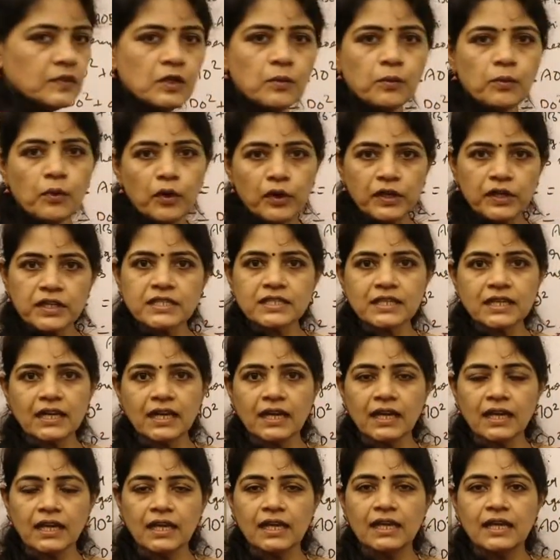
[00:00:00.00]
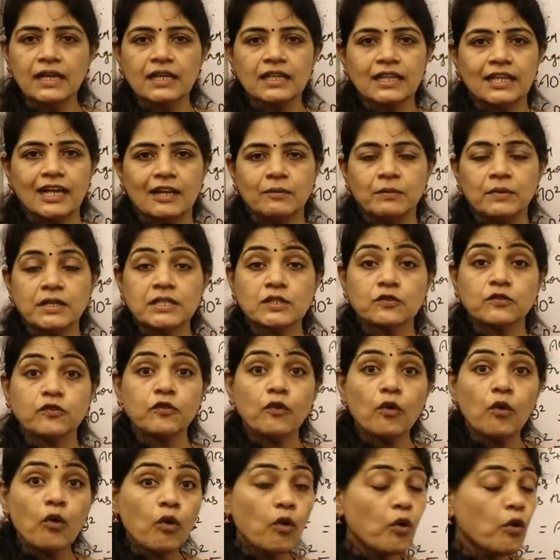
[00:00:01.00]
Point is clear? That means
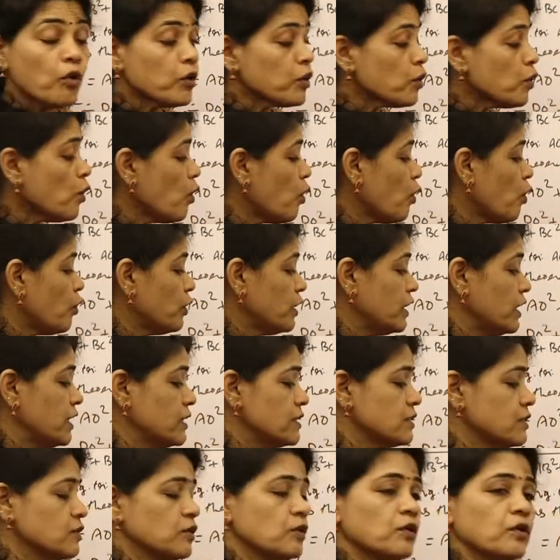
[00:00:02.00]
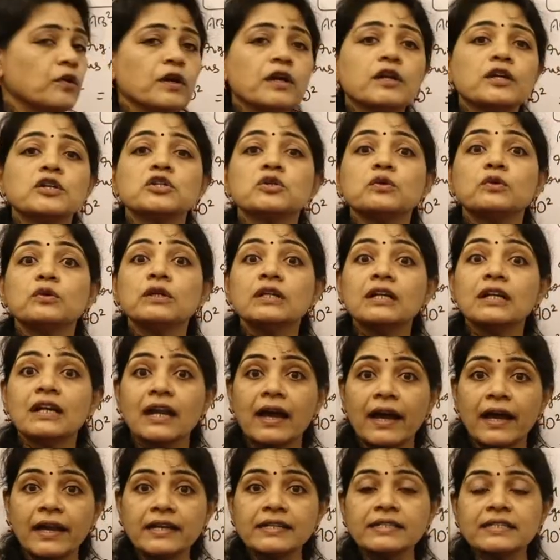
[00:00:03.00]
4 OD square should
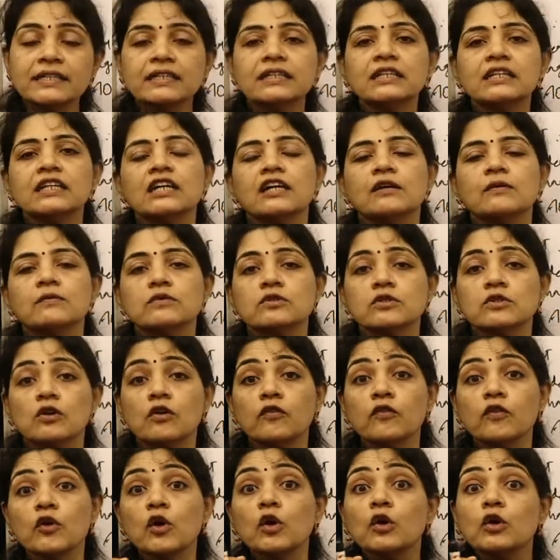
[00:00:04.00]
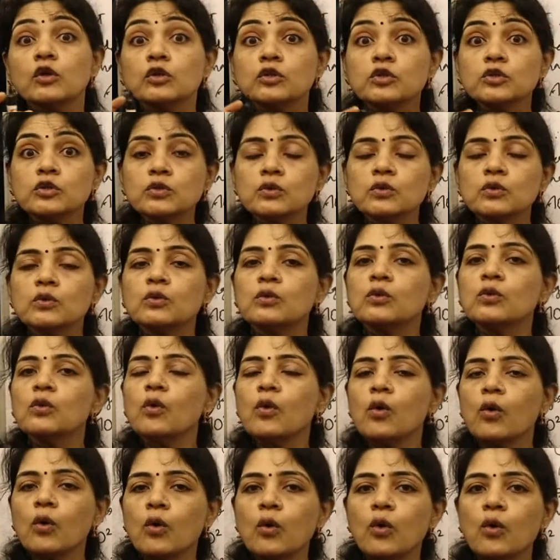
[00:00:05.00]
write in terms of 2
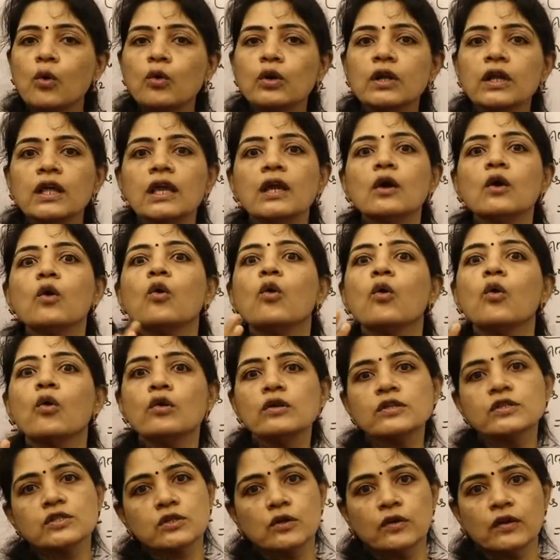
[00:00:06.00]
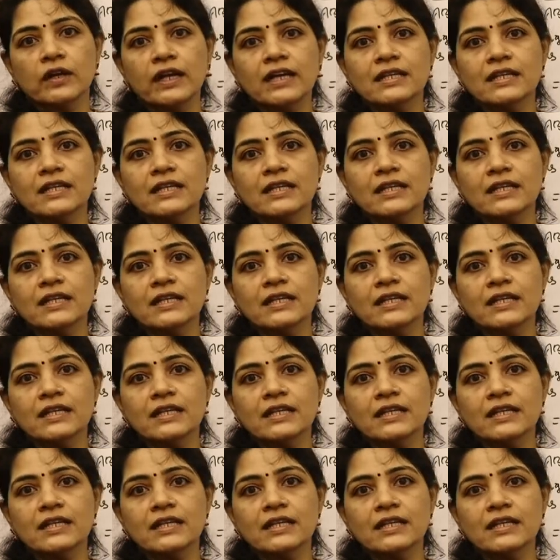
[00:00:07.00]
OD whole square.